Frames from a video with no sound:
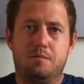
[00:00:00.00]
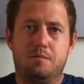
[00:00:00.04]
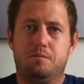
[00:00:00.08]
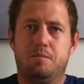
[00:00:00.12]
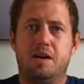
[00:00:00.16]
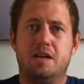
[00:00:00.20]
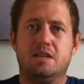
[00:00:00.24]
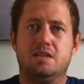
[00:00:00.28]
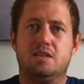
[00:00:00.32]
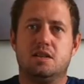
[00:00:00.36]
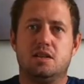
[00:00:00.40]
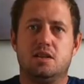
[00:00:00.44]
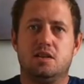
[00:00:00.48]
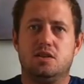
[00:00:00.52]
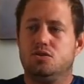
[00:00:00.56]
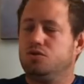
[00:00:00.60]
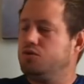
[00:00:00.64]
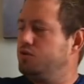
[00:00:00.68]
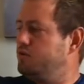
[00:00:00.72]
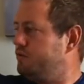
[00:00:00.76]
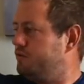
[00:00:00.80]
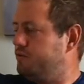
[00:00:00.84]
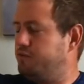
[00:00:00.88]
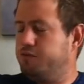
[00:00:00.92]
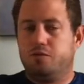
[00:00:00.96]
basically
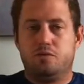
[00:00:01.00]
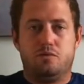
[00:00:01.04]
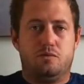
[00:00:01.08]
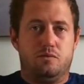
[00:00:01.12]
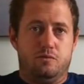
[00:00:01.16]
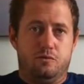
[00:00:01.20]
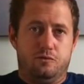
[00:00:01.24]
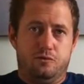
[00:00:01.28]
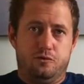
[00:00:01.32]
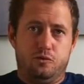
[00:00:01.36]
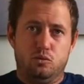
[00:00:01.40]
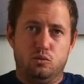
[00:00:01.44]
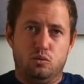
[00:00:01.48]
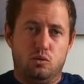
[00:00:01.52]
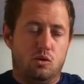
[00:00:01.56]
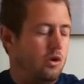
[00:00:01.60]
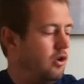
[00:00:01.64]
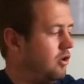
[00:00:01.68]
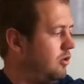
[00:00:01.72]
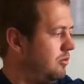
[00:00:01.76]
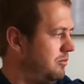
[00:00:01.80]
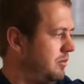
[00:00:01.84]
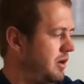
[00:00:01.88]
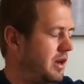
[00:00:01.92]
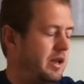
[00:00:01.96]
two full
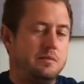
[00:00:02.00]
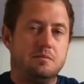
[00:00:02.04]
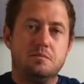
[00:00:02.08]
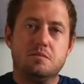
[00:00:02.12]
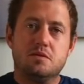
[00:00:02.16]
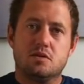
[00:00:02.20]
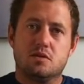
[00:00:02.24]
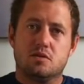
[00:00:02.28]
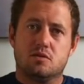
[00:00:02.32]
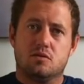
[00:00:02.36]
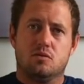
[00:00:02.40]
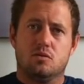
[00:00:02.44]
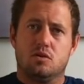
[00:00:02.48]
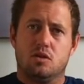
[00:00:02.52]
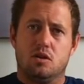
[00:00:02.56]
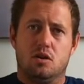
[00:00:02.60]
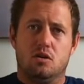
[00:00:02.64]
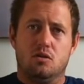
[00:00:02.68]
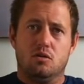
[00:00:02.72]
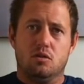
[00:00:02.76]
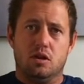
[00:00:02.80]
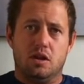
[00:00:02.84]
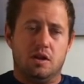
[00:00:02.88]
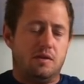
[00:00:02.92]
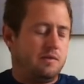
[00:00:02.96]
arm lengths, or the
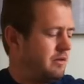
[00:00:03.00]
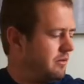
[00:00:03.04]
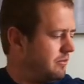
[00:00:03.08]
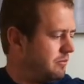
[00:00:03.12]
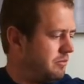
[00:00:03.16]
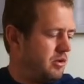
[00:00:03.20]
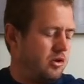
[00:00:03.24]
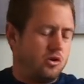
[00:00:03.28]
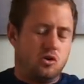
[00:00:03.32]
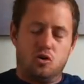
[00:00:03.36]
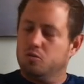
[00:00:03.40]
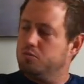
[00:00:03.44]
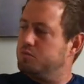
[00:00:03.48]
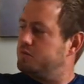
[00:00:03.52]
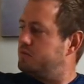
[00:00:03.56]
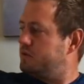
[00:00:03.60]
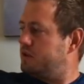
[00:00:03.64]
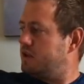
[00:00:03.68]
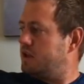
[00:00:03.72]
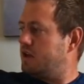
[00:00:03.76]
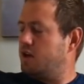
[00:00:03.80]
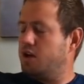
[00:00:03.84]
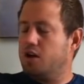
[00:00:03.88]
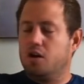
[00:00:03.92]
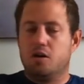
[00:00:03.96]
whole length of my arms
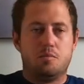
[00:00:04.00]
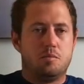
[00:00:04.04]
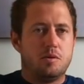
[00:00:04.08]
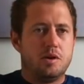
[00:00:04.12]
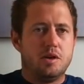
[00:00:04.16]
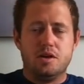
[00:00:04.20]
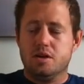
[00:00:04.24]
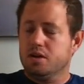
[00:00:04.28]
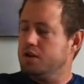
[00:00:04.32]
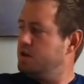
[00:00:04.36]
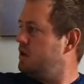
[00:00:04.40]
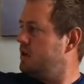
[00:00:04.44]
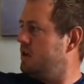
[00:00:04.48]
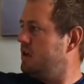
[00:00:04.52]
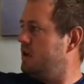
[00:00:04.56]
that are open,